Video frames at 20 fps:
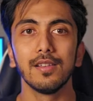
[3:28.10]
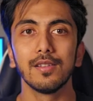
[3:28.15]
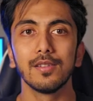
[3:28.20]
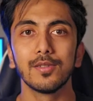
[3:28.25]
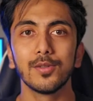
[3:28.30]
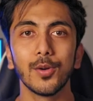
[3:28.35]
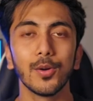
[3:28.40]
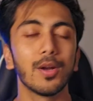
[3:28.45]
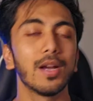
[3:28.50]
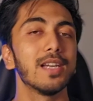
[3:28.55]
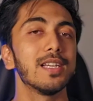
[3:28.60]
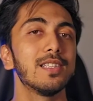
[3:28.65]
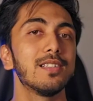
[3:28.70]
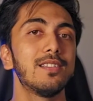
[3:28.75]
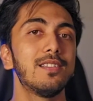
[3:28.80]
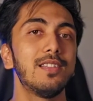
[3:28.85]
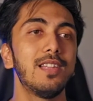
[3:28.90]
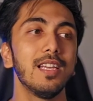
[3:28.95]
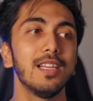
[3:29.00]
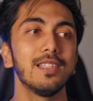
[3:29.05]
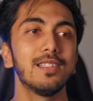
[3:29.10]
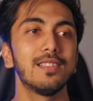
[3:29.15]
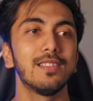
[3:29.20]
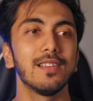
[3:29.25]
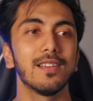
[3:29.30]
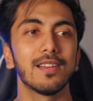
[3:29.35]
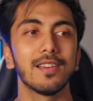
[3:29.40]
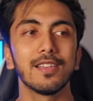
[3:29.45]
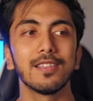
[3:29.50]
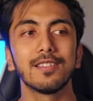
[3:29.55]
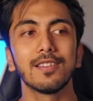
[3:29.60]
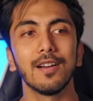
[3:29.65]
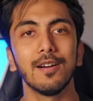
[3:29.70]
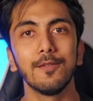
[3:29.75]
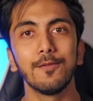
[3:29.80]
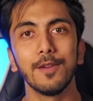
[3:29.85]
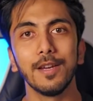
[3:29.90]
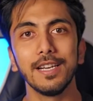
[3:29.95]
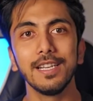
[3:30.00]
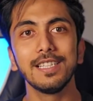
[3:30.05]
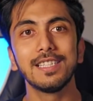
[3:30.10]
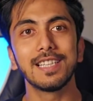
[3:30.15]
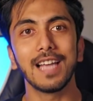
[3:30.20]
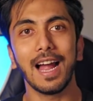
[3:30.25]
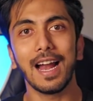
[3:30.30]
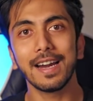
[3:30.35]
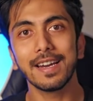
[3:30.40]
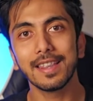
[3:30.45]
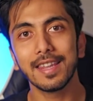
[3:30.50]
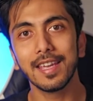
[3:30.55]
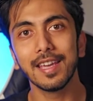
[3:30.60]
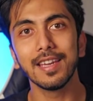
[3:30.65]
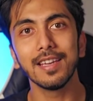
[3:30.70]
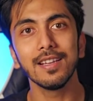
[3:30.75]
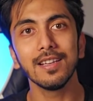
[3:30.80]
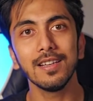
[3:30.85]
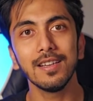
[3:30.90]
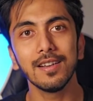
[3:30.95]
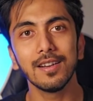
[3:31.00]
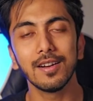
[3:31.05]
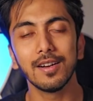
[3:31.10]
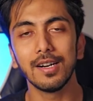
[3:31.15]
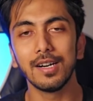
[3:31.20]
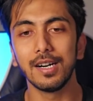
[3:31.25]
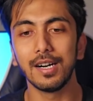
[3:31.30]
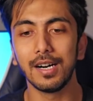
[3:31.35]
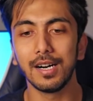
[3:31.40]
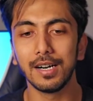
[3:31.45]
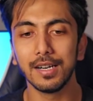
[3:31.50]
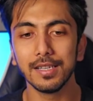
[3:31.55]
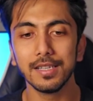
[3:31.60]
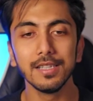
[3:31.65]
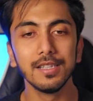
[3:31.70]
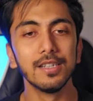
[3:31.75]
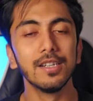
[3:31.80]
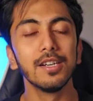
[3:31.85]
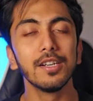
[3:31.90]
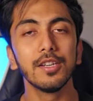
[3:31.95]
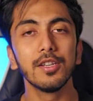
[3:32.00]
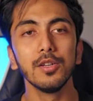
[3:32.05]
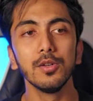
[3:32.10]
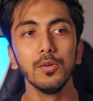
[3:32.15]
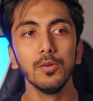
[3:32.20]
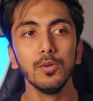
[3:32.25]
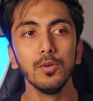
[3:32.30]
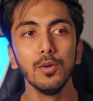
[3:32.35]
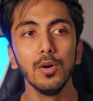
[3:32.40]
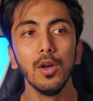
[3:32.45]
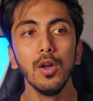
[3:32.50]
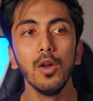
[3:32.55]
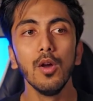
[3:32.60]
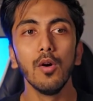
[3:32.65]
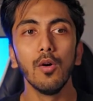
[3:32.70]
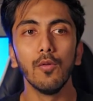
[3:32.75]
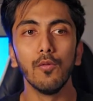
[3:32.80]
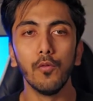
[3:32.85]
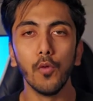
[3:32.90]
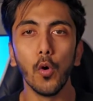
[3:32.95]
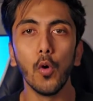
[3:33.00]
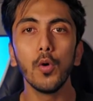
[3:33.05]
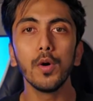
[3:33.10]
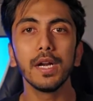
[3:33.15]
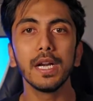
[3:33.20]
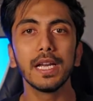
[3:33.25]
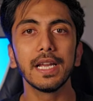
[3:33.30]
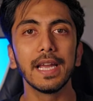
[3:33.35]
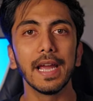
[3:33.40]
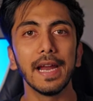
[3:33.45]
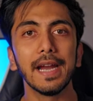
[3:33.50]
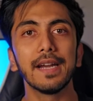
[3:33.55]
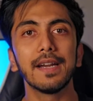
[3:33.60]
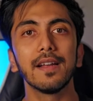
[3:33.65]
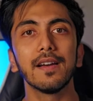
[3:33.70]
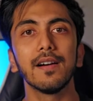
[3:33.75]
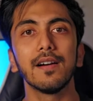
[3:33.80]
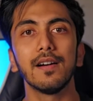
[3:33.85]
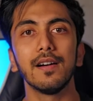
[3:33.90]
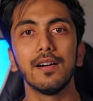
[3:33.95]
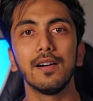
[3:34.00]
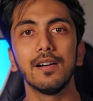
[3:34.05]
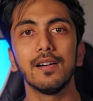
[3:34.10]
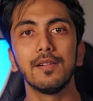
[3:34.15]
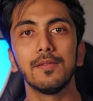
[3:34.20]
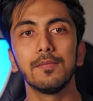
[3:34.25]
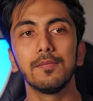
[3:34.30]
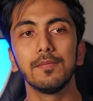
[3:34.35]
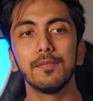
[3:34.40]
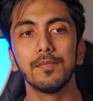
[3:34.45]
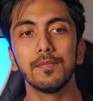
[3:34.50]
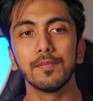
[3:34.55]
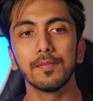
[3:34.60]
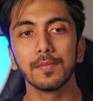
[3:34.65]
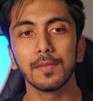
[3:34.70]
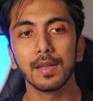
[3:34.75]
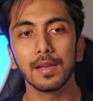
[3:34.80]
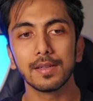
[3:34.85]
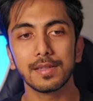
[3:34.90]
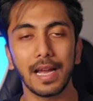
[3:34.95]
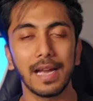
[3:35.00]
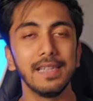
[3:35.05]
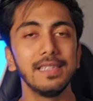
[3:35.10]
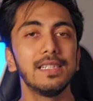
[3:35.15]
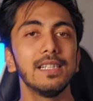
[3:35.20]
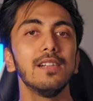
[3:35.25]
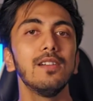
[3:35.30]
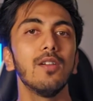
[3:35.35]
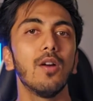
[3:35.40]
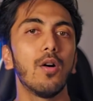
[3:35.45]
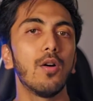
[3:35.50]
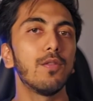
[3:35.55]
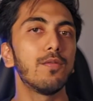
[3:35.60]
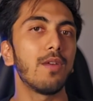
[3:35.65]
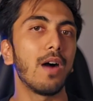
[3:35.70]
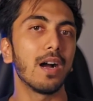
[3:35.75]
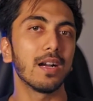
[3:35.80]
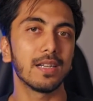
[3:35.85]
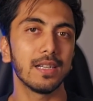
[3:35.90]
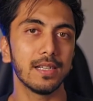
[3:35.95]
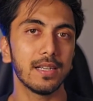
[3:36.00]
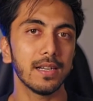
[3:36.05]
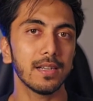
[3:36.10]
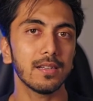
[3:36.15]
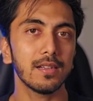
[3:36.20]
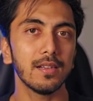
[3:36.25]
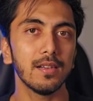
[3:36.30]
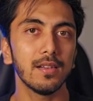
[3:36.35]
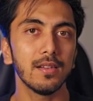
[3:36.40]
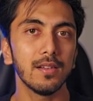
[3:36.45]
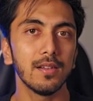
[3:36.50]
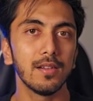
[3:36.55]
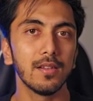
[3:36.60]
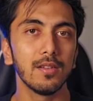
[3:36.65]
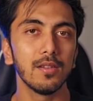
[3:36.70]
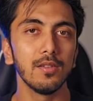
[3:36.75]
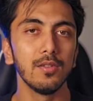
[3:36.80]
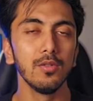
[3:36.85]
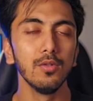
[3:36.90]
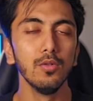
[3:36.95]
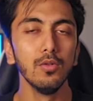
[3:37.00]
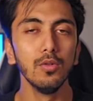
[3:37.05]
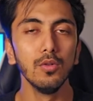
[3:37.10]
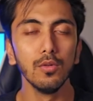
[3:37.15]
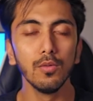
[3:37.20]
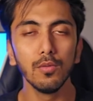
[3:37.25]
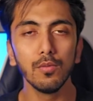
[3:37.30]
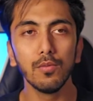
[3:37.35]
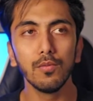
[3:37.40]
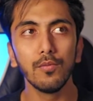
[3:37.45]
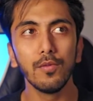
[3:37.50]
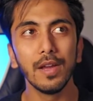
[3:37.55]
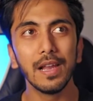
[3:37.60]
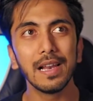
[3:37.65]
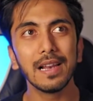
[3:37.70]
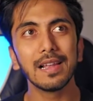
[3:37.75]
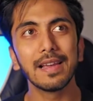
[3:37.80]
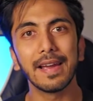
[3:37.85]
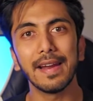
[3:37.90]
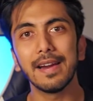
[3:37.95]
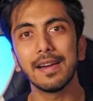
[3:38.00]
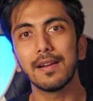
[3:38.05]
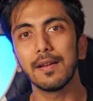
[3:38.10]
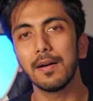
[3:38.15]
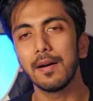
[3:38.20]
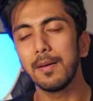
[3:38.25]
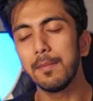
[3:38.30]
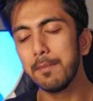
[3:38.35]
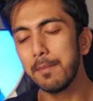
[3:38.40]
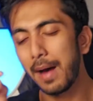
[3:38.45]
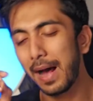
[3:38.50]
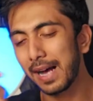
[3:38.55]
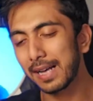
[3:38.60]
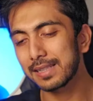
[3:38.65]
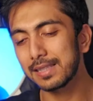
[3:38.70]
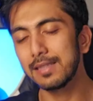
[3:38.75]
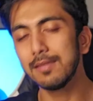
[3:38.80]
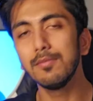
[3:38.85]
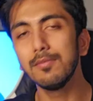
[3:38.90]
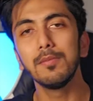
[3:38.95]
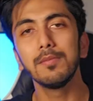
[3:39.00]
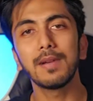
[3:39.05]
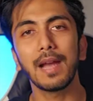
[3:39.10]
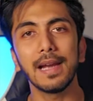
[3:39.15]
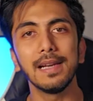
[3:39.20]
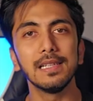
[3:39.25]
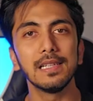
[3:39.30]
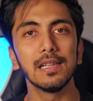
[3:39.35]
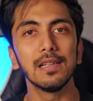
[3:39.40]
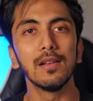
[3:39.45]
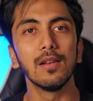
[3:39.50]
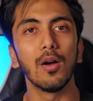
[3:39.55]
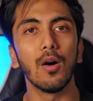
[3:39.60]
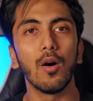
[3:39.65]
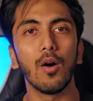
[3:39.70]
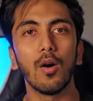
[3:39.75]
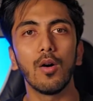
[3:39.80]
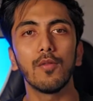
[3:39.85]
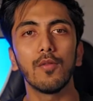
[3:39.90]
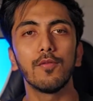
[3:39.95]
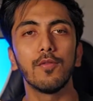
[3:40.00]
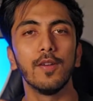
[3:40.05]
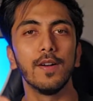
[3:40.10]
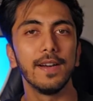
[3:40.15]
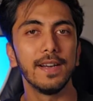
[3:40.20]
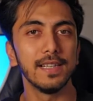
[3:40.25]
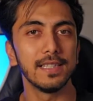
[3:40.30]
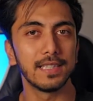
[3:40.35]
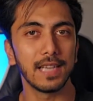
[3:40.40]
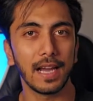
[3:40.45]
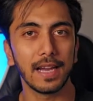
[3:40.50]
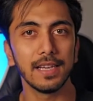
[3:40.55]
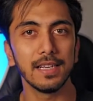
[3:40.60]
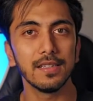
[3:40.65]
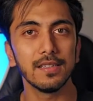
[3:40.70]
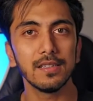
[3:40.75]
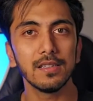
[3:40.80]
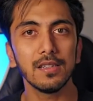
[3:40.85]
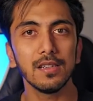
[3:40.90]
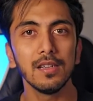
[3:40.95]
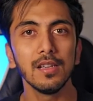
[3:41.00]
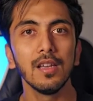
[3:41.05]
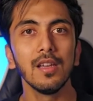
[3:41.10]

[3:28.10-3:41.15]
So guys, this is a very sad thing. Here you won't get a title of architect. You will get a maximum title of a designer